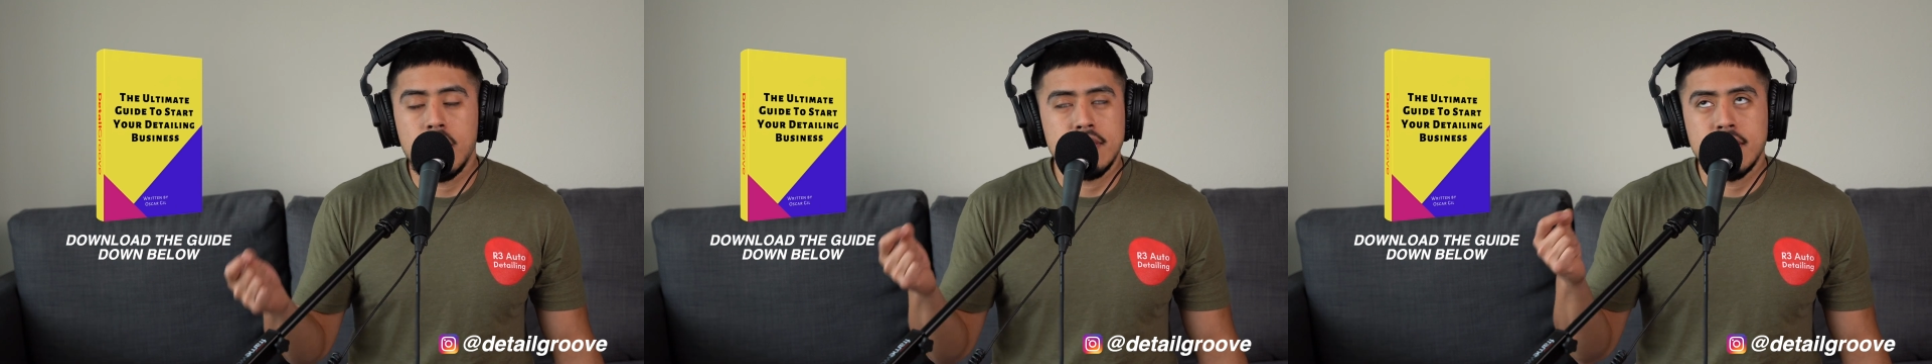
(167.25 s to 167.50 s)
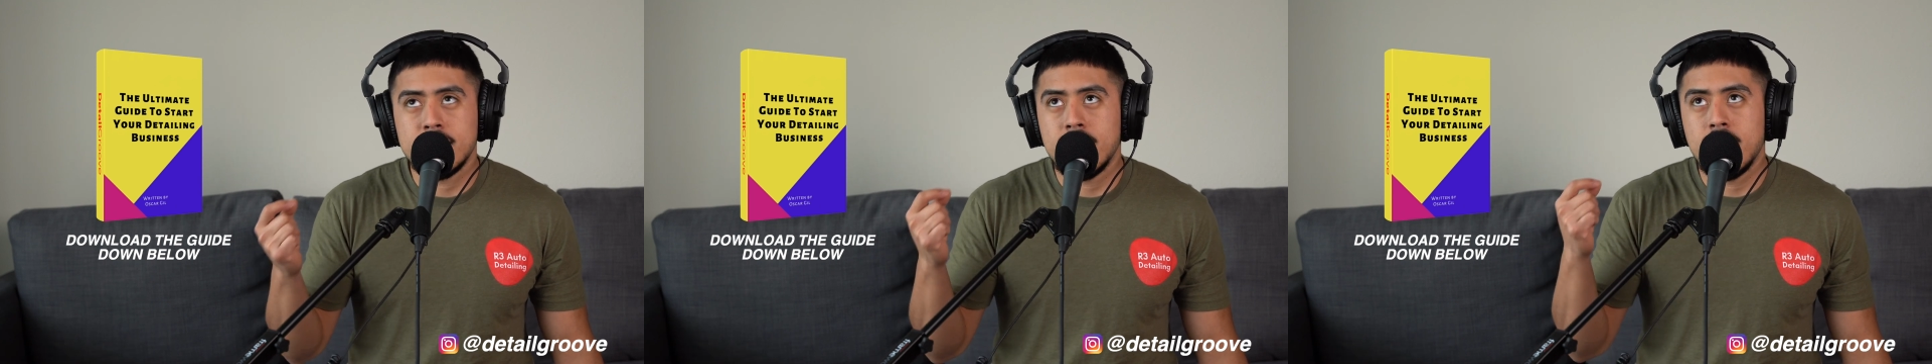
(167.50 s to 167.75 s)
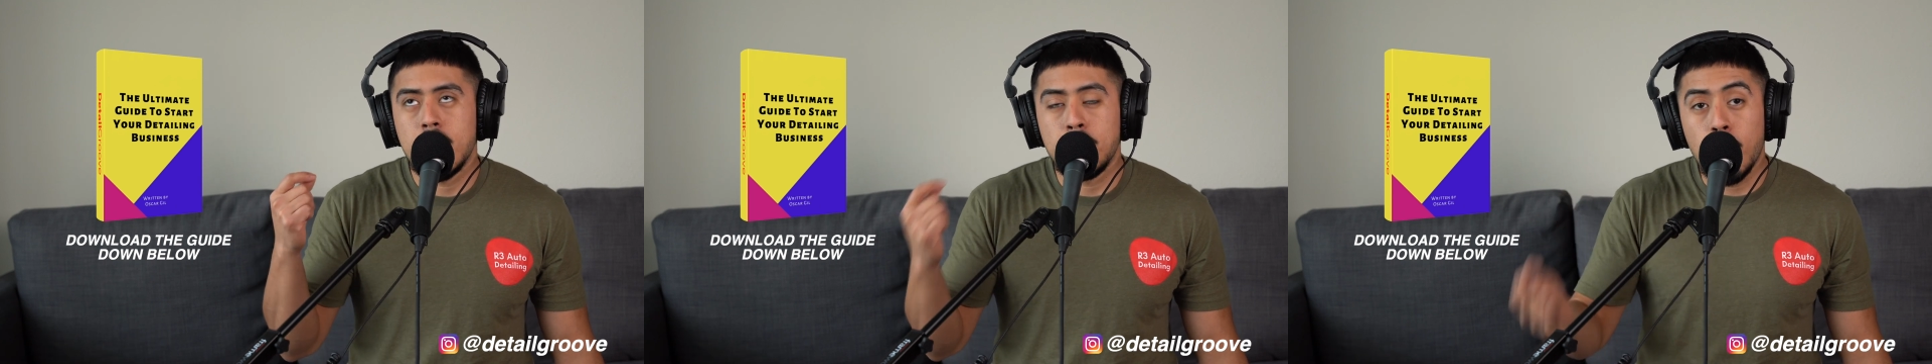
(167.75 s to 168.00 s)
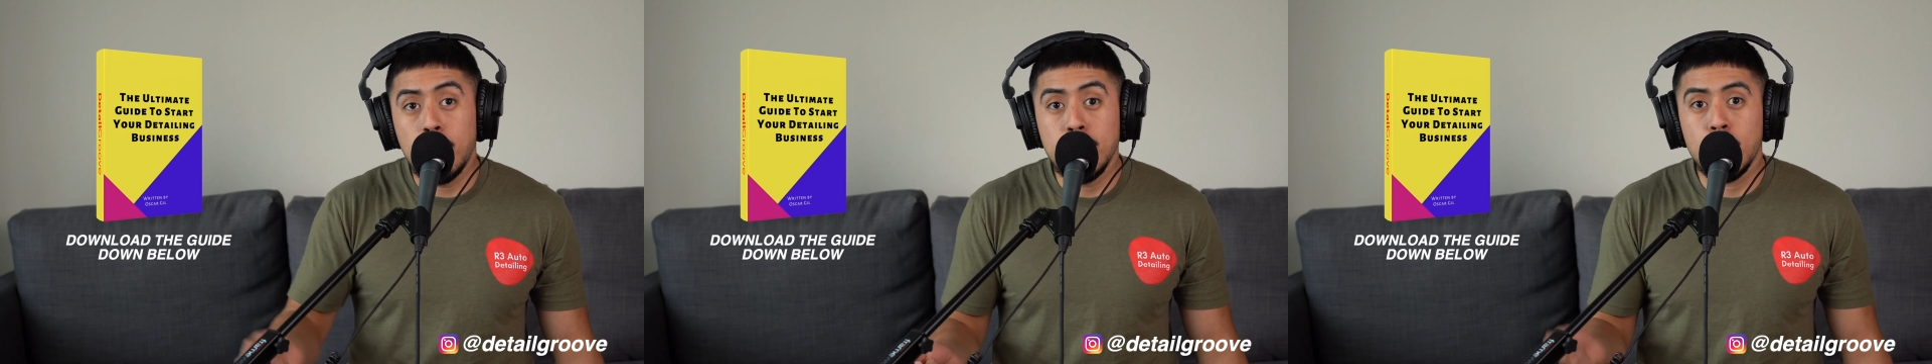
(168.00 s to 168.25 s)
Is this a
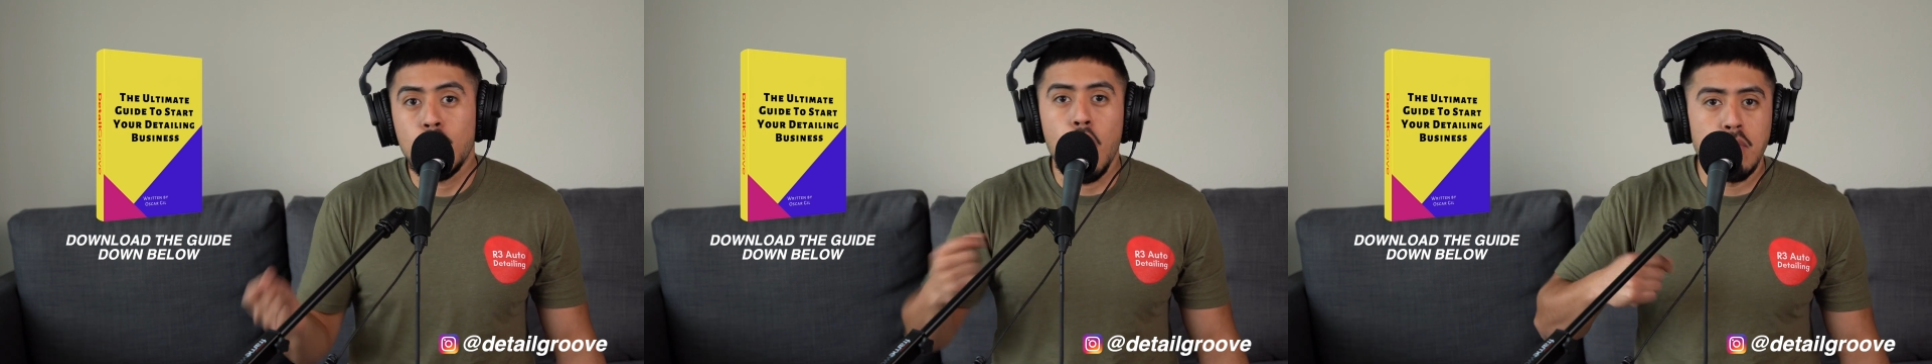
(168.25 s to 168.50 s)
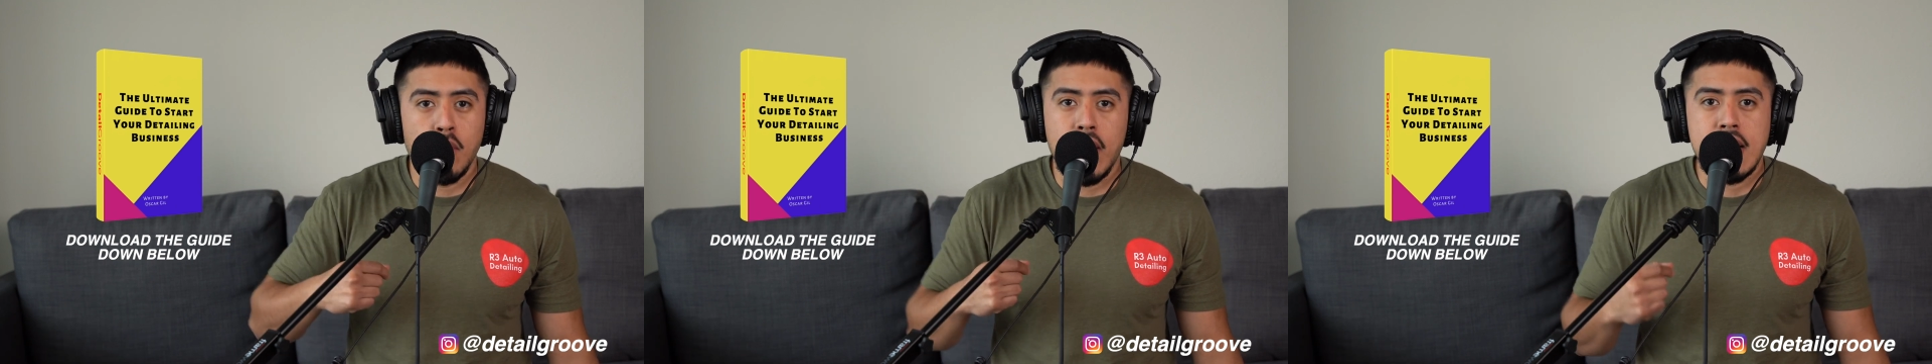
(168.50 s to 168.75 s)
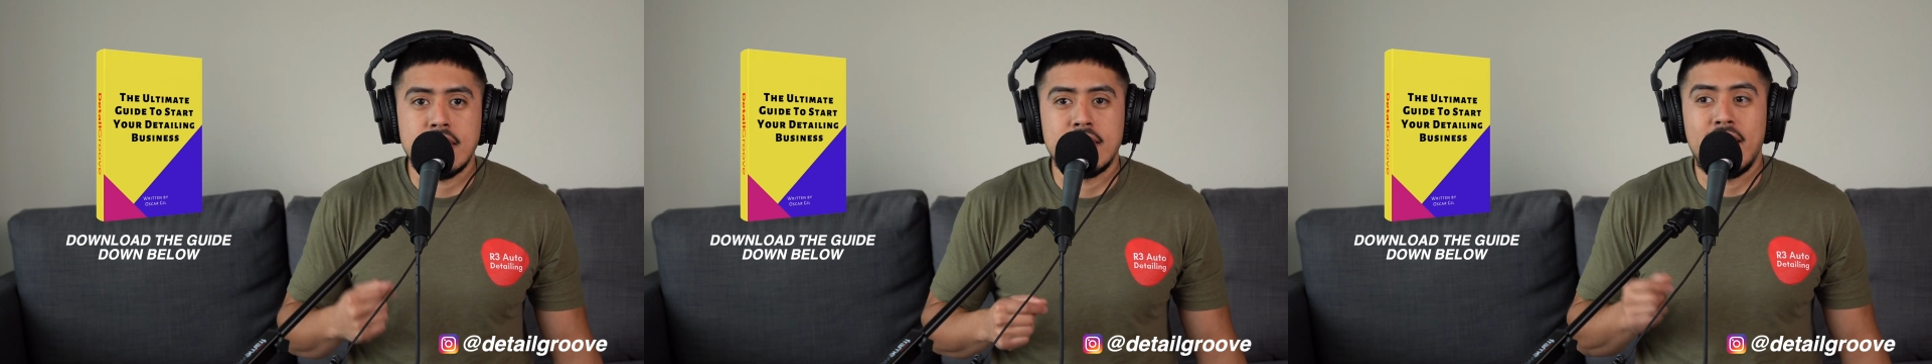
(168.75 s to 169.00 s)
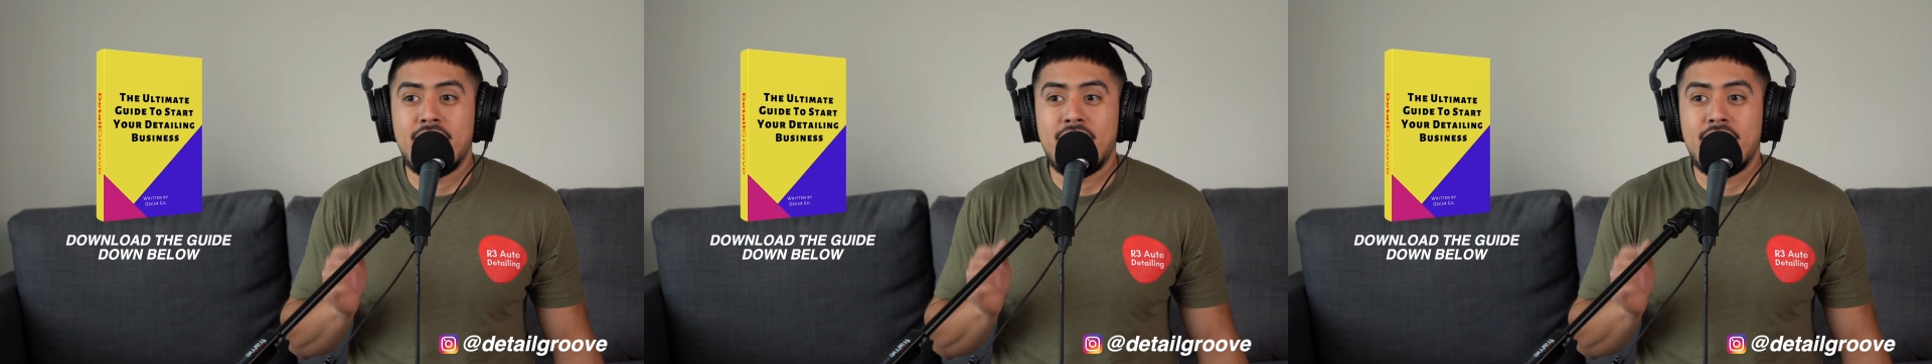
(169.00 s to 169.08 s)
apartment or home location?